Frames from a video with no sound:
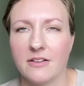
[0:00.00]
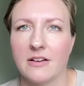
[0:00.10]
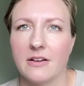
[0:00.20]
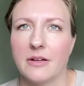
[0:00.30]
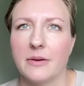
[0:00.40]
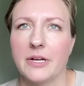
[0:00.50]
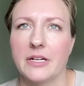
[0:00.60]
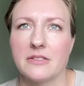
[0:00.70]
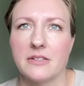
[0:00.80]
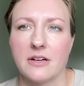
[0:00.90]
I mean, I
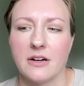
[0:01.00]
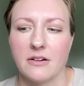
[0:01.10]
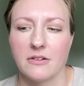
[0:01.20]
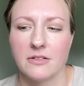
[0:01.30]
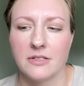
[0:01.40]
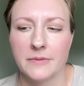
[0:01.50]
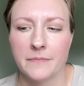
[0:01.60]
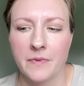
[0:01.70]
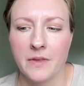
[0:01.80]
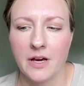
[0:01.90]
can see how
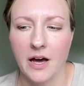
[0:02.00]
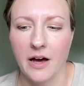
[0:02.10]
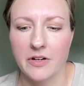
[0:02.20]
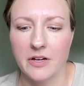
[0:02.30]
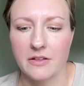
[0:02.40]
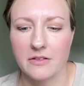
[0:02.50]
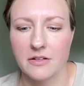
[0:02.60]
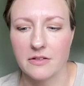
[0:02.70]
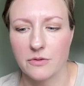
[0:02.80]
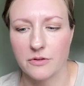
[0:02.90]
having
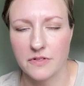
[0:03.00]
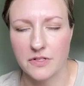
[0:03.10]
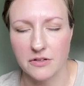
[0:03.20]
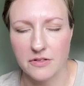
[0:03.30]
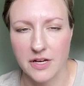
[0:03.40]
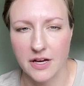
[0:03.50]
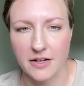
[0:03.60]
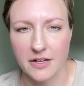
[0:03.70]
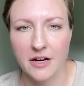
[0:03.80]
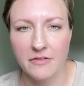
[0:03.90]
this sort of skill
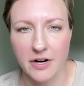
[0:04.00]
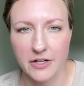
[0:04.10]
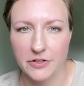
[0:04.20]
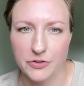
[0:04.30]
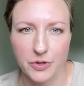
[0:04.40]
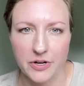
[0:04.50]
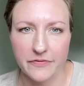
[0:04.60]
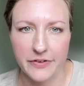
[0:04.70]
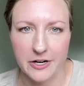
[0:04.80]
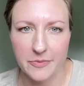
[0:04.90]
set in a regulatory
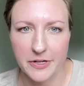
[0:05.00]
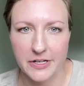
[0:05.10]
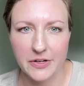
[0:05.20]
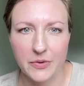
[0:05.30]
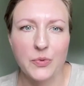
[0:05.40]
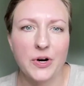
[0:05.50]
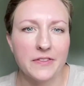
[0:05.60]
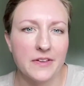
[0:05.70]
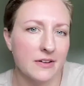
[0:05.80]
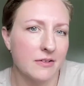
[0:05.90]
environment,
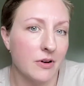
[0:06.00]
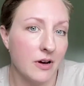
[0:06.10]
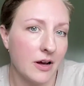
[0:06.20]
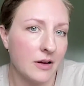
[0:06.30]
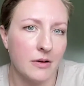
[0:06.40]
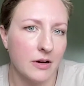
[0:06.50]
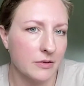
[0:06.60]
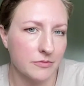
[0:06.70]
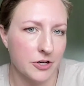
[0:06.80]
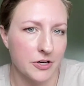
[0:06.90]
one that,
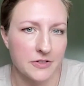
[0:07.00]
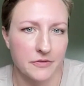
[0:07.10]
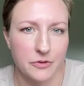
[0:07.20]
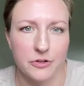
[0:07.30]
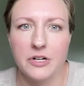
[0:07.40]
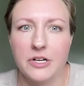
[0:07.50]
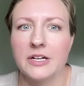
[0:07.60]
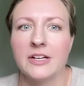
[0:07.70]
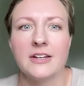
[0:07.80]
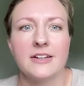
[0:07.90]
curious if you
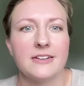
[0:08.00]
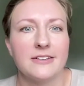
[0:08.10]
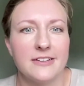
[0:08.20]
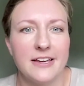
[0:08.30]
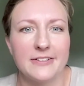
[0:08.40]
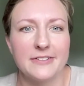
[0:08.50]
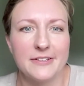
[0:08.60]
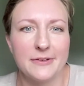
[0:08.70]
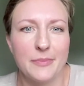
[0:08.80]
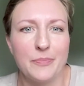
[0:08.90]
agree, can
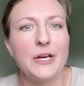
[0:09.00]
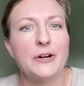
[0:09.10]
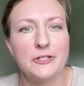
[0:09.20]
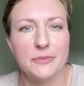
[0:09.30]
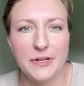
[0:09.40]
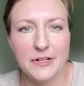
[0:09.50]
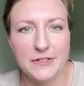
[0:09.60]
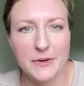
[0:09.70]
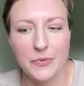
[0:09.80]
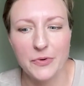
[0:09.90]
appear to be
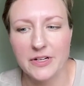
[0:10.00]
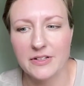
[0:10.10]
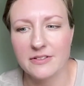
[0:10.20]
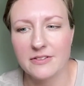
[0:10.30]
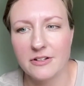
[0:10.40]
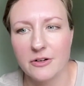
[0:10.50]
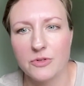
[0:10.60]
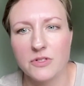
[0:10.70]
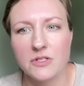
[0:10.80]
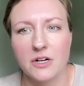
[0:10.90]
somewhat,
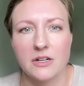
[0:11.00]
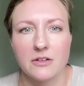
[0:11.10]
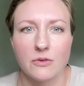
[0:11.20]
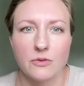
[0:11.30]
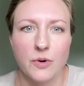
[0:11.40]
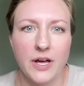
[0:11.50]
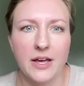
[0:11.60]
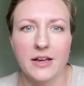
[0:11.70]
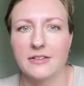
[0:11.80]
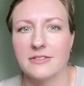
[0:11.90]
stuck in old
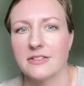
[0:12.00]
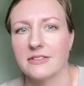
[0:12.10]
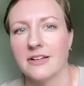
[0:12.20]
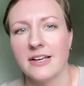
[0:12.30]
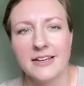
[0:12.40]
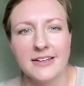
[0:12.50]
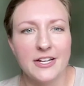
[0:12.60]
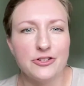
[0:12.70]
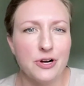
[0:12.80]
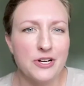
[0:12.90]
ways and
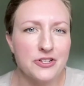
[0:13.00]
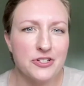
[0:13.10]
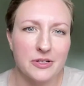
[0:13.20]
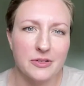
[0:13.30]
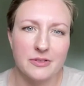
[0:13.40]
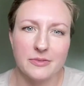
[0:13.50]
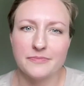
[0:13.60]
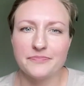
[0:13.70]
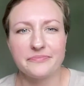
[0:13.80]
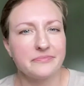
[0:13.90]
entrenched
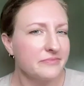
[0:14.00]
in